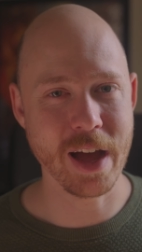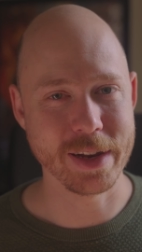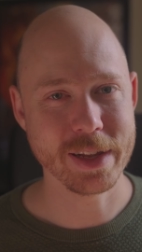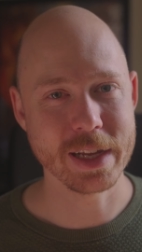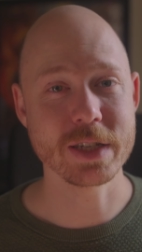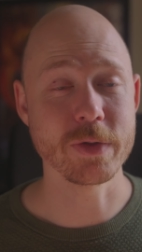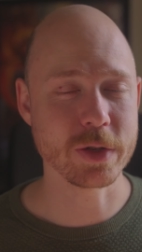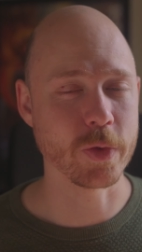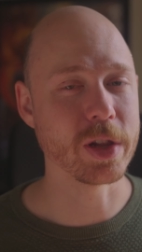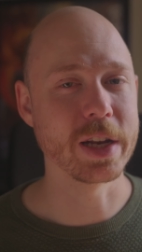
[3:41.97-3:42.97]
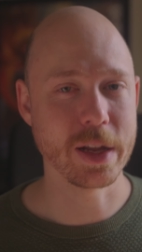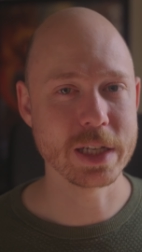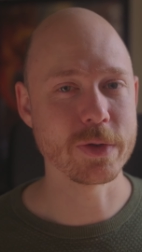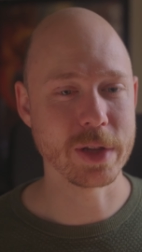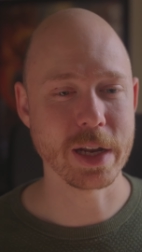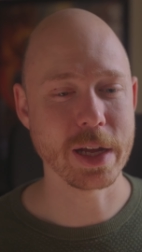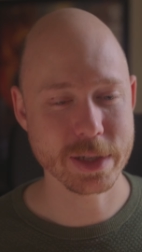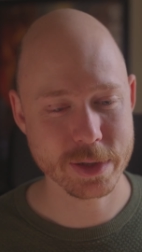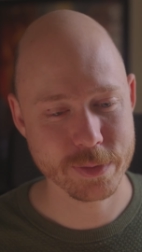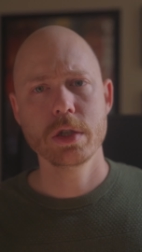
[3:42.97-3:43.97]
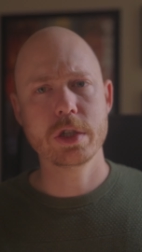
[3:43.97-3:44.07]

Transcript: done. It's, it's really it's really nice.